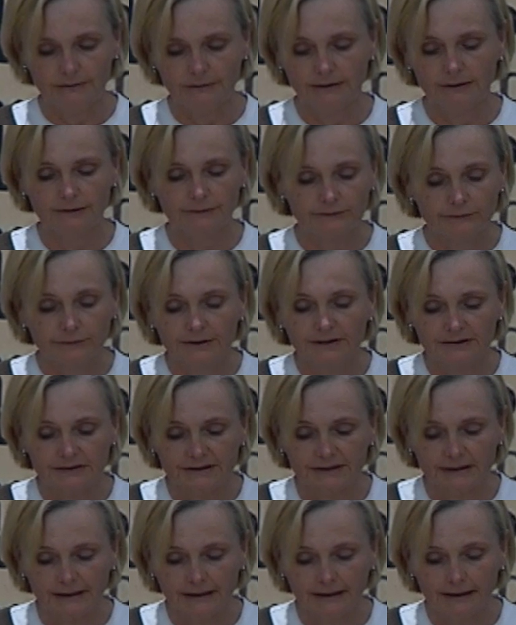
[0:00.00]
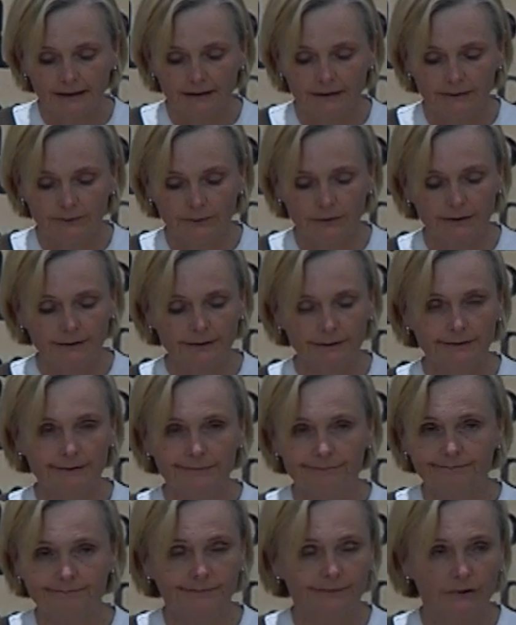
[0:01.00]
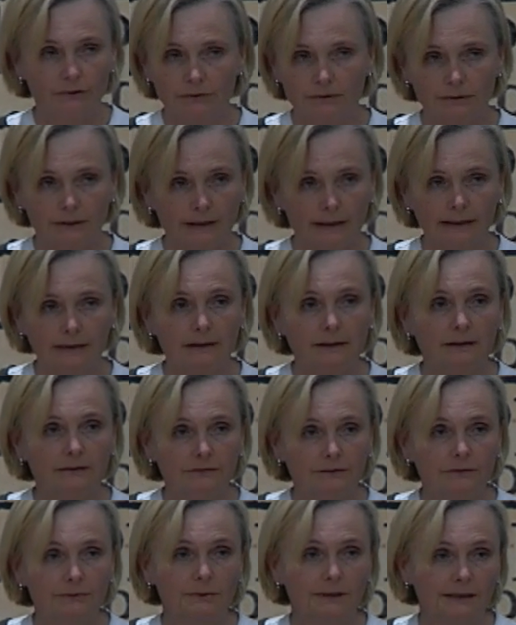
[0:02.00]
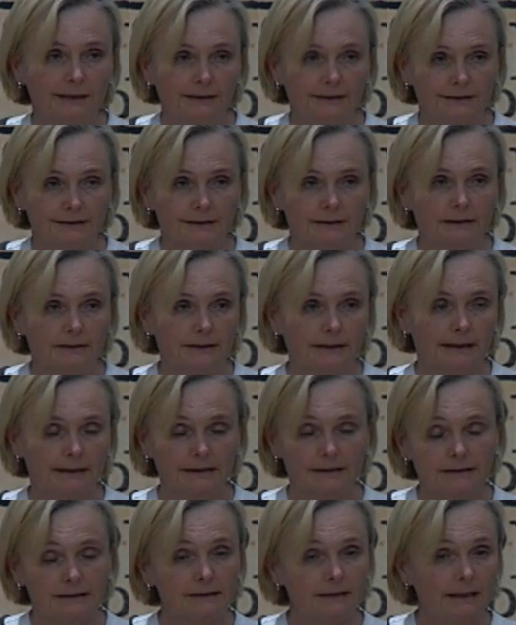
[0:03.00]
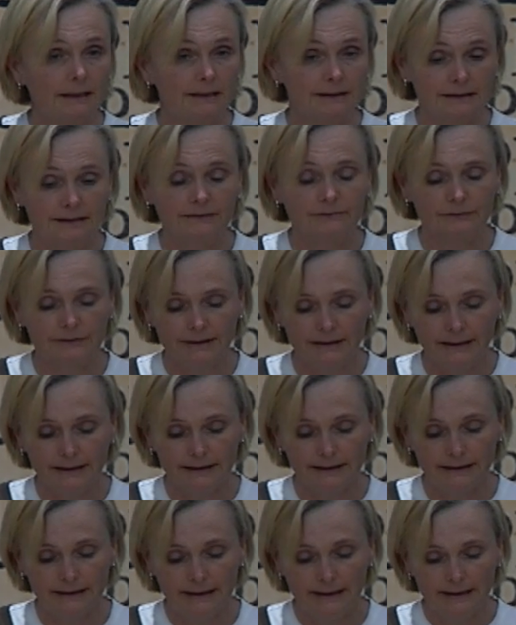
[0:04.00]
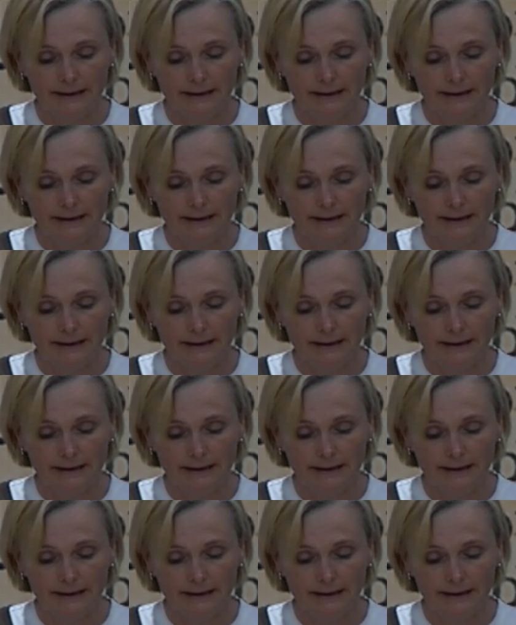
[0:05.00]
in a free society where your God-given rights are exercised every day